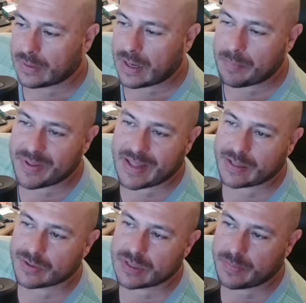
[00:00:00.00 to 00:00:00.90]
But that
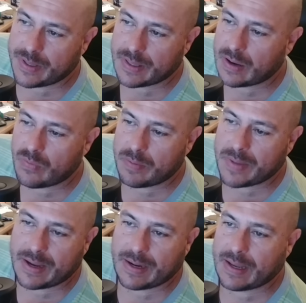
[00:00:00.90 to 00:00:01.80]
doesn't mean that we
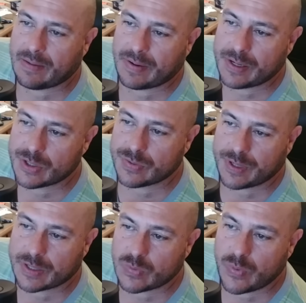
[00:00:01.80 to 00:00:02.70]
might not have an issue
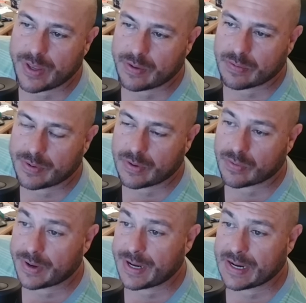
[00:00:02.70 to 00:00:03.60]
next week
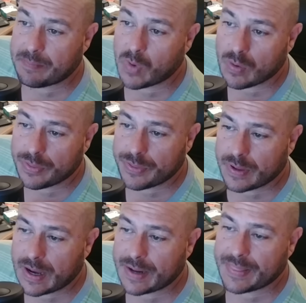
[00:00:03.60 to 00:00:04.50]
or in a month,
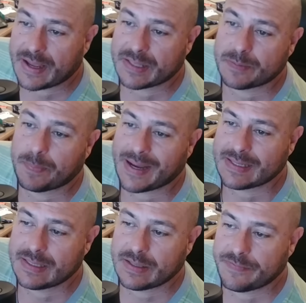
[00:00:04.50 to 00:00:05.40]
and that's
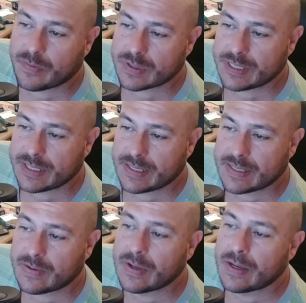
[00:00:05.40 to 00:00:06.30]
passing the 14 days
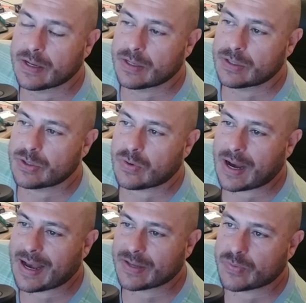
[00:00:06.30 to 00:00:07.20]
out. So
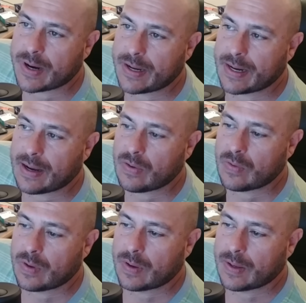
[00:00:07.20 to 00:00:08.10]
as right
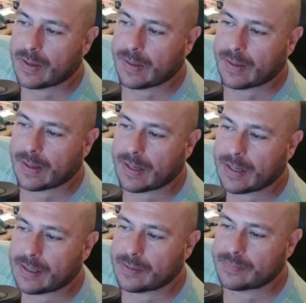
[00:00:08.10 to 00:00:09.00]
now,
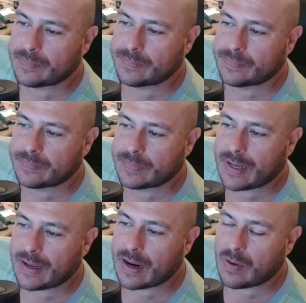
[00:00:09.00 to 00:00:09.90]

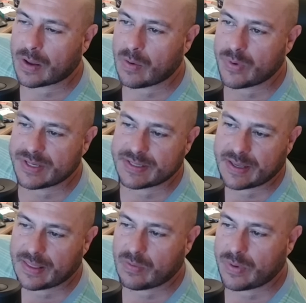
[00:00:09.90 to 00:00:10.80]
can we
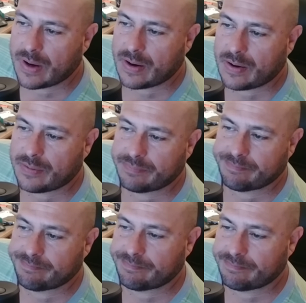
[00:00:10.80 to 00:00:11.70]
say that we are
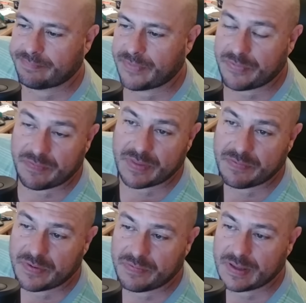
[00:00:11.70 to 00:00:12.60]

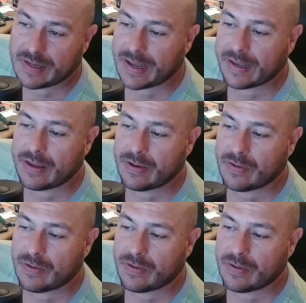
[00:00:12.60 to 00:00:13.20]
50-50, like,